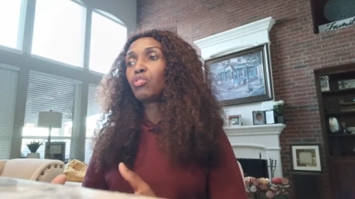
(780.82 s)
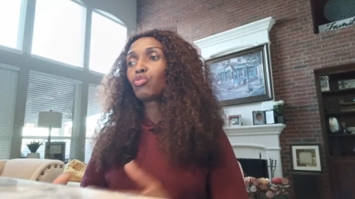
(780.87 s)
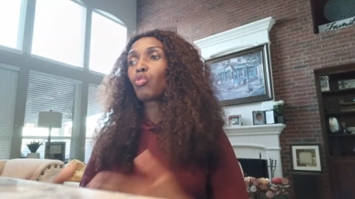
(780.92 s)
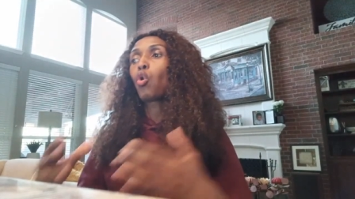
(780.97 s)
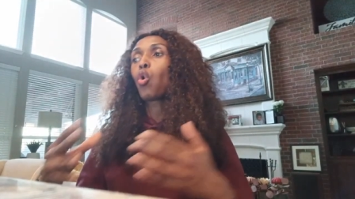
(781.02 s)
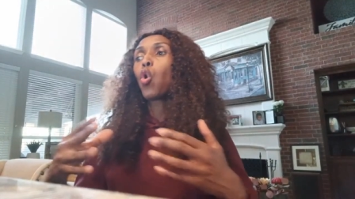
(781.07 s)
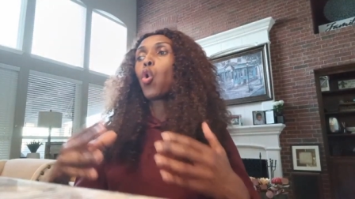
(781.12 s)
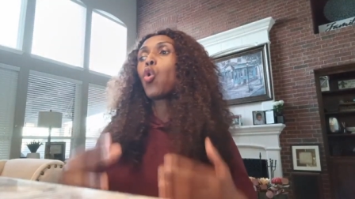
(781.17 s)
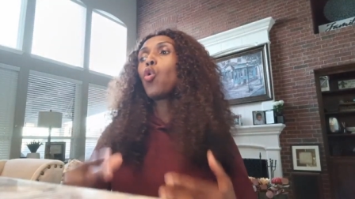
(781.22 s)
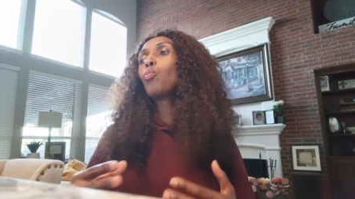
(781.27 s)

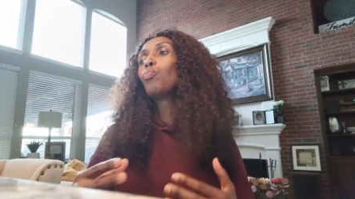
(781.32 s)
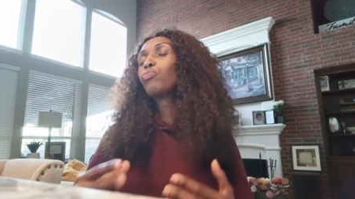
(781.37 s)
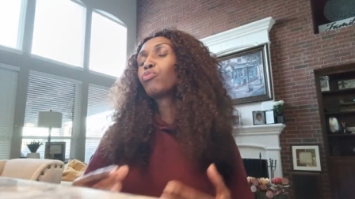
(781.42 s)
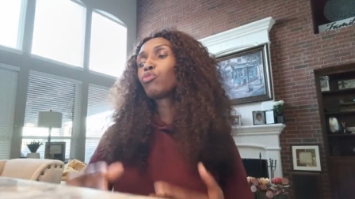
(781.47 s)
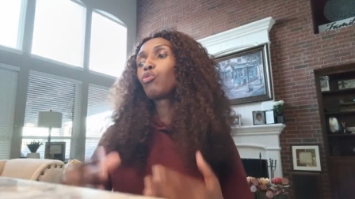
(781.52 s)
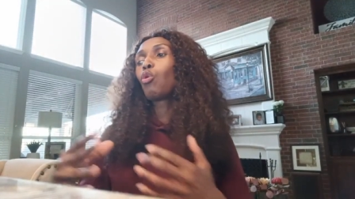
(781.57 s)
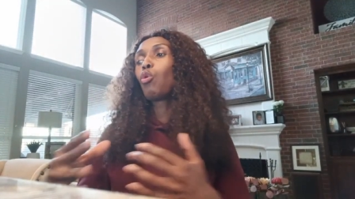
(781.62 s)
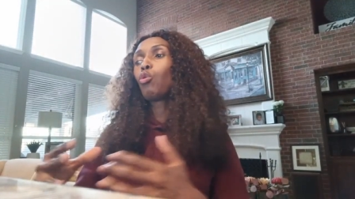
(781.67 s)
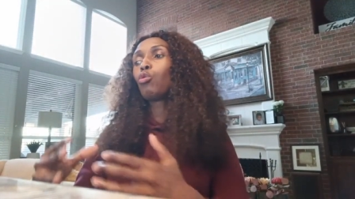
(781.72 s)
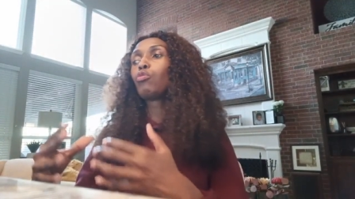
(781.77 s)

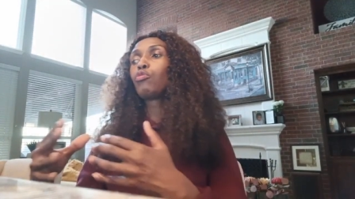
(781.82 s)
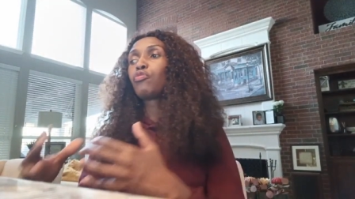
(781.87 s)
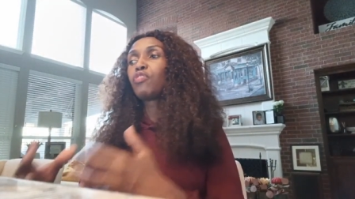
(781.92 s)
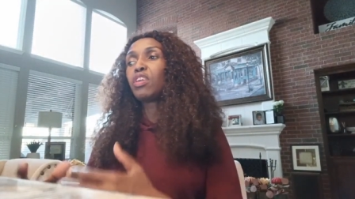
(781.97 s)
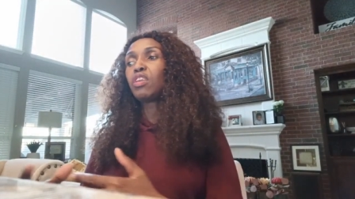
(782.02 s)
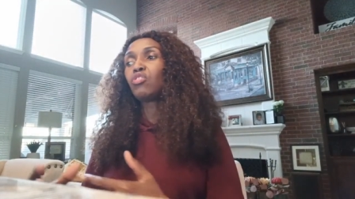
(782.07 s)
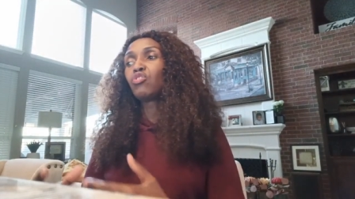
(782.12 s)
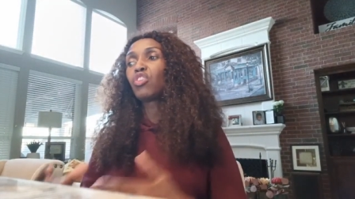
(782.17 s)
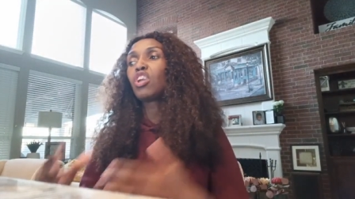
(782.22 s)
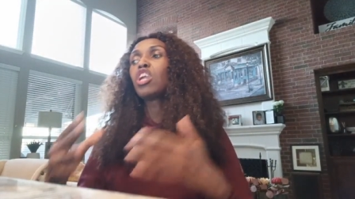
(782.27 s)
hopes all
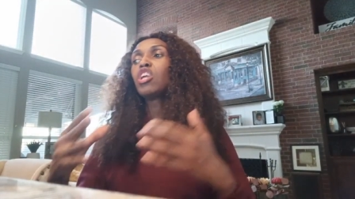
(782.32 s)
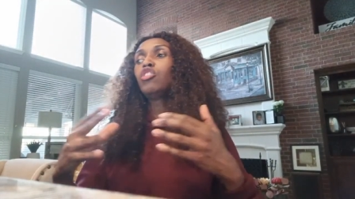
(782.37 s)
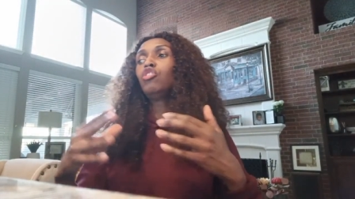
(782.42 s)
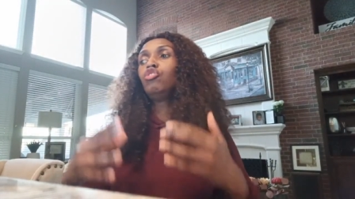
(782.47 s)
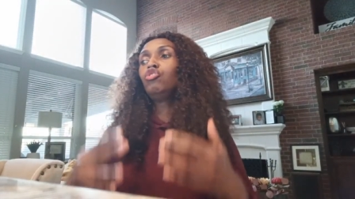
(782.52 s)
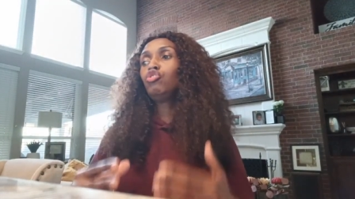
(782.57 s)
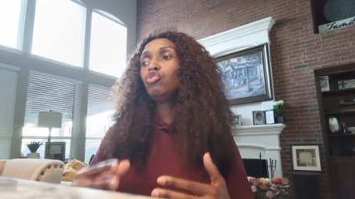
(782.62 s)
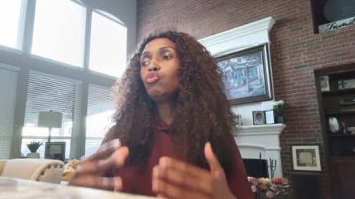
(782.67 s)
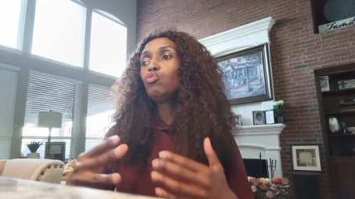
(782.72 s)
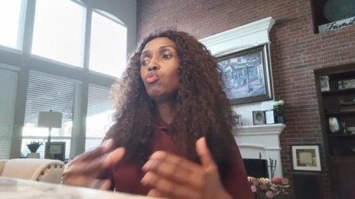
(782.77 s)
things,
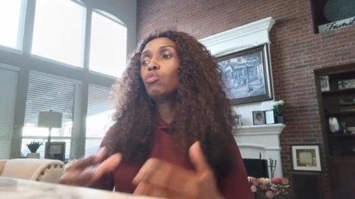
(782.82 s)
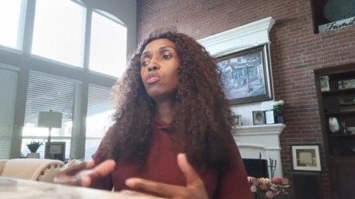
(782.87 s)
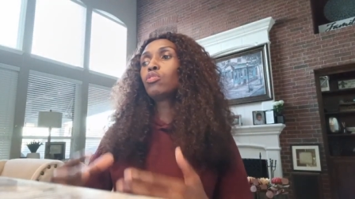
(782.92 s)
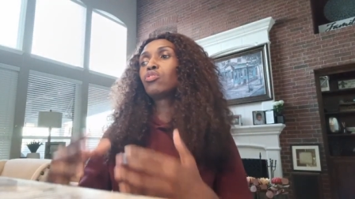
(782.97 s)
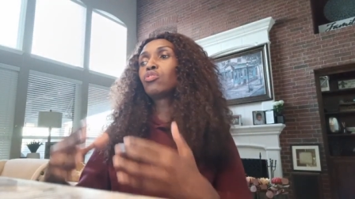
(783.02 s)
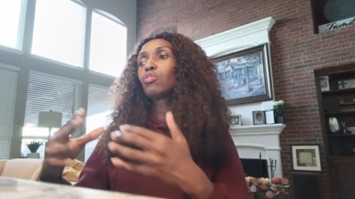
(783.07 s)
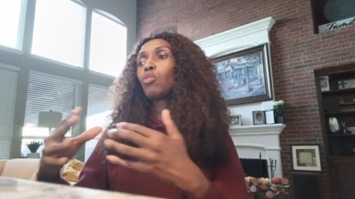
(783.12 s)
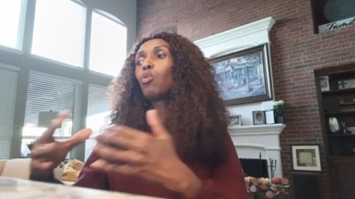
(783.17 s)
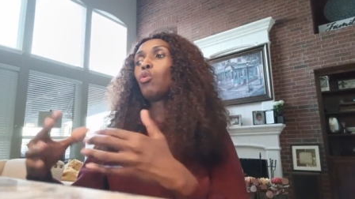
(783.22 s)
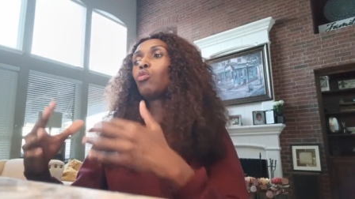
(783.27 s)

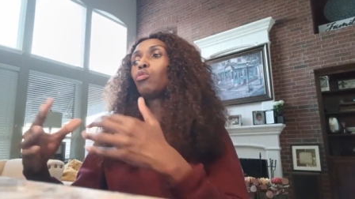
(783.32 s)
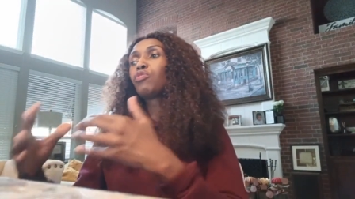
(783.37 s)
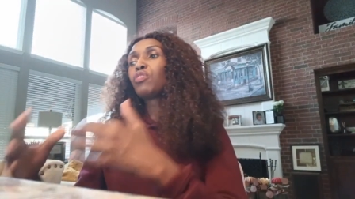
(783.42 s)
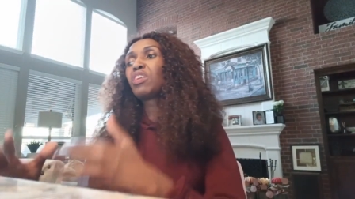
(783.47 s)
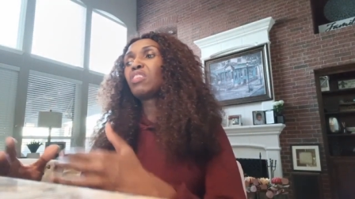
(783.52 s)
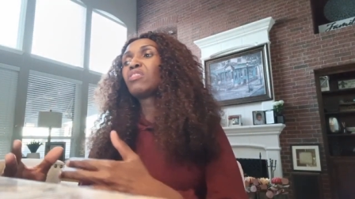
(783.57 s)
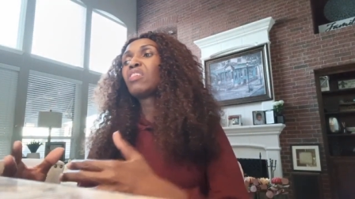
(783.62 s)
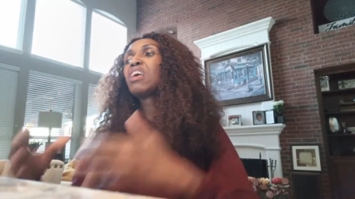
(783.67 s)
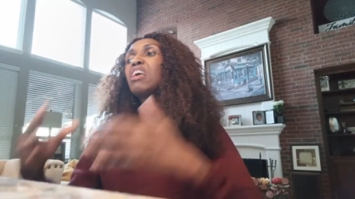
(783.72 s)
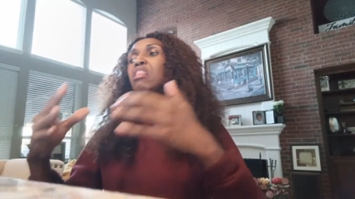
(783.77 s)
endures all
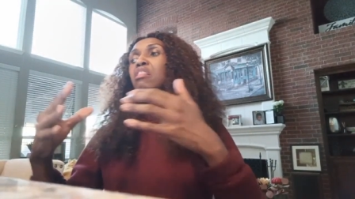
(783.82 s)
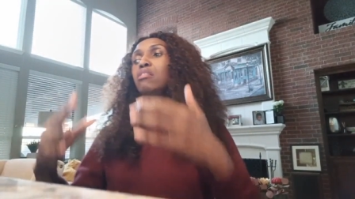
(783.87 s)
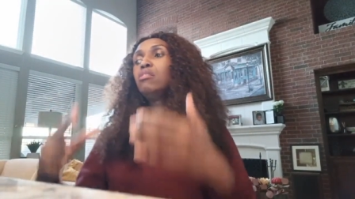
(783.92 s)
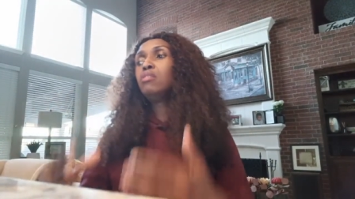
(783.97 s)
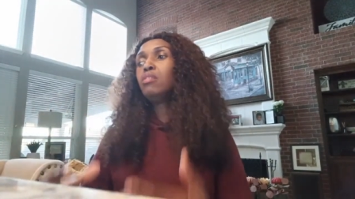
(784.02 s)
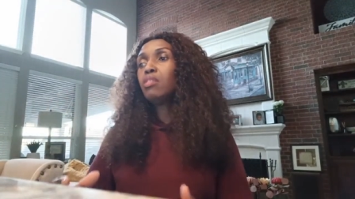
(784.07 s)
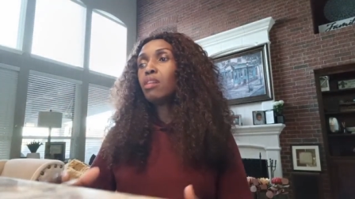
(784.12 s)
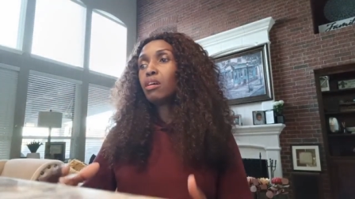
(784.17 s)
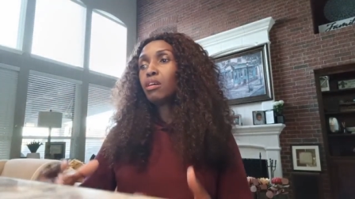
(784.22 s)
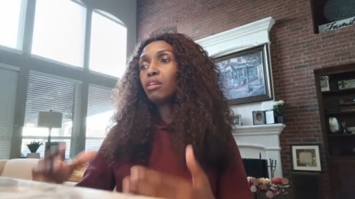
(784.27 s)
things.
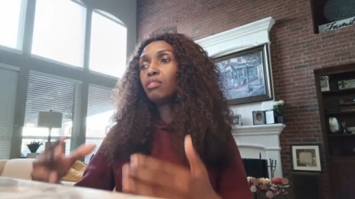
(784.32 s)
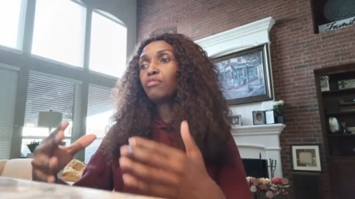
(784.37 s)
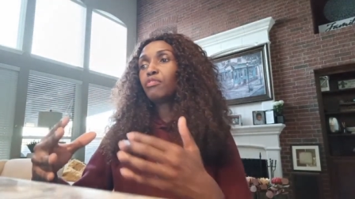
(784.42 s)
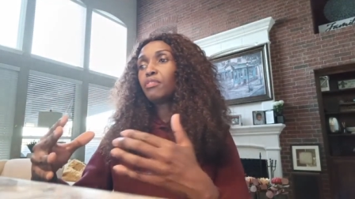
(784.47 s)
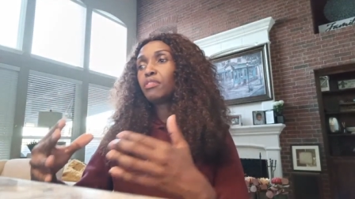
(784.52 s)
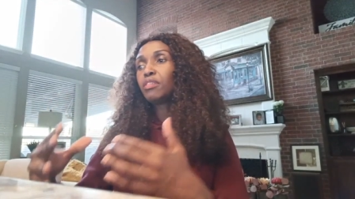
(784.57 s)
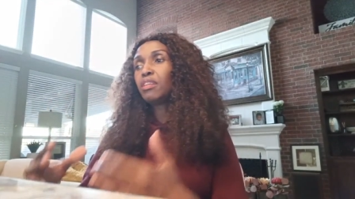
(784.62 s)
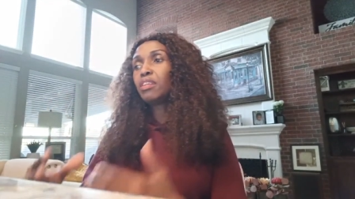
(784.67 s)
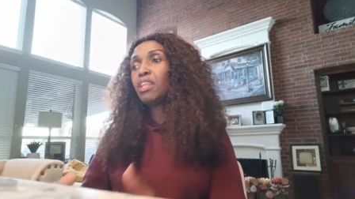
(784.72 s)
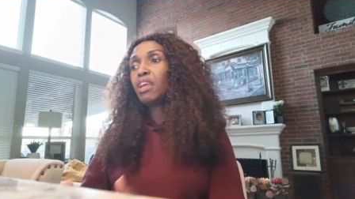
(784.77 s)
Love
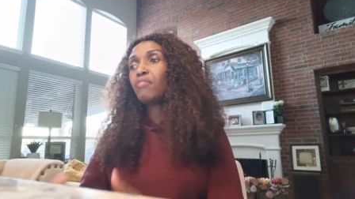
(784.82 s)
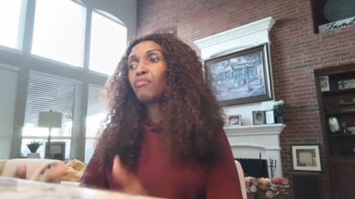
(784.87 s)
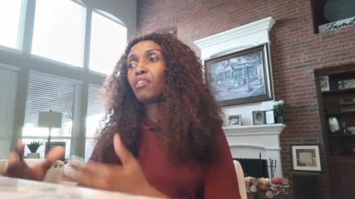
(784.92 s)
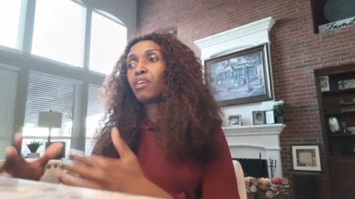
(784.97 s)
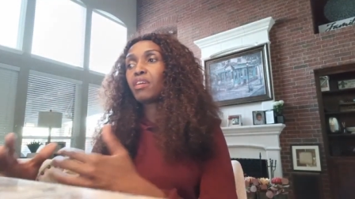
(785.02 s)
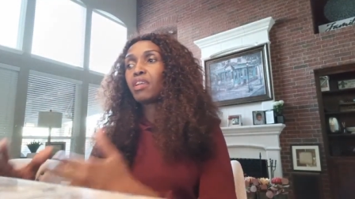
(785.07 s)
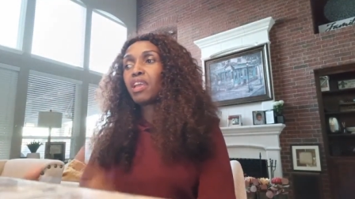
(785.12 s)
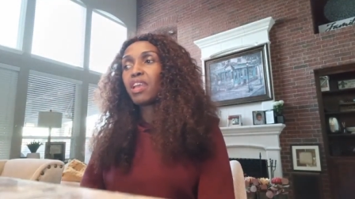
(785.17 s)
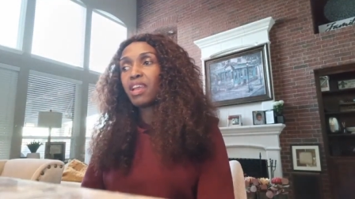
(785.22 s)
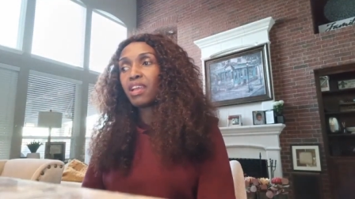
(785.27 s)
never
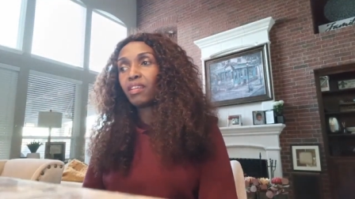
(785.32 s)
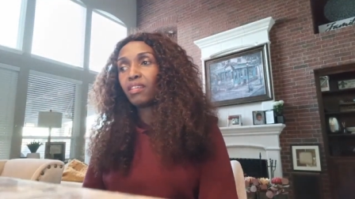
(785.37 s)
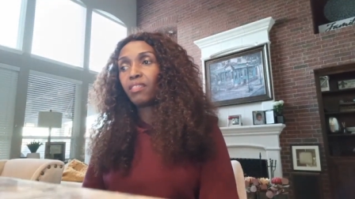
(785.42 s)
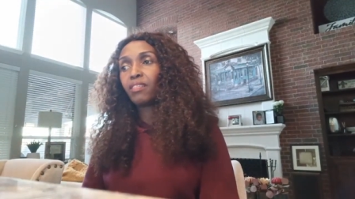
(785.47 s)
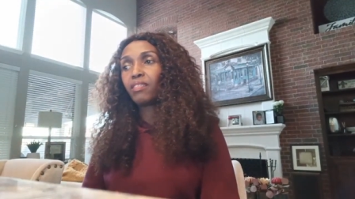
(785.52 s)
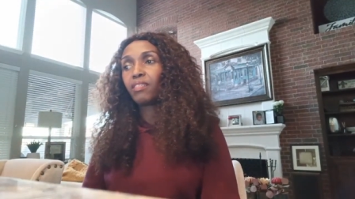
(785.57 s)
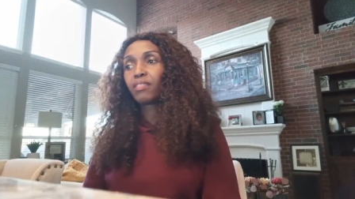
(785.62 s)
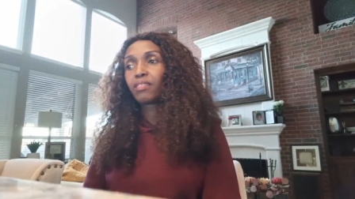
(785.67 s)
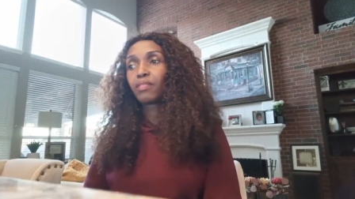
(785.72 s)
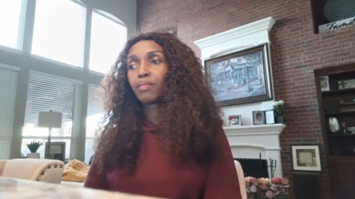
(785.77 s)

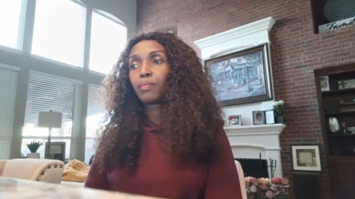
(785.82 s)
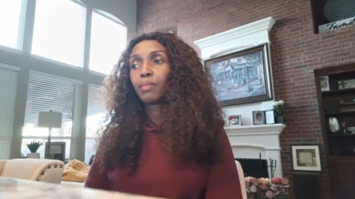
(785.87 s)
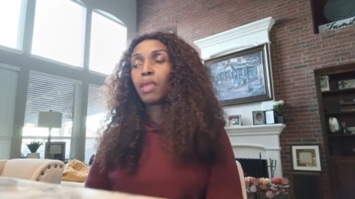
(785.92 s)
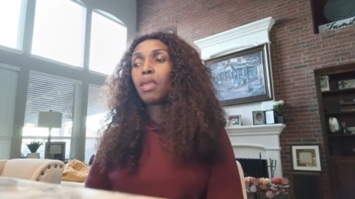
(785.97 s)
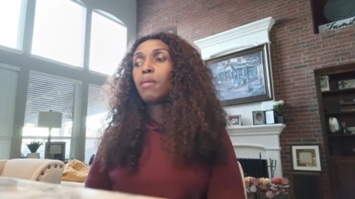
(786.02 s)
ends.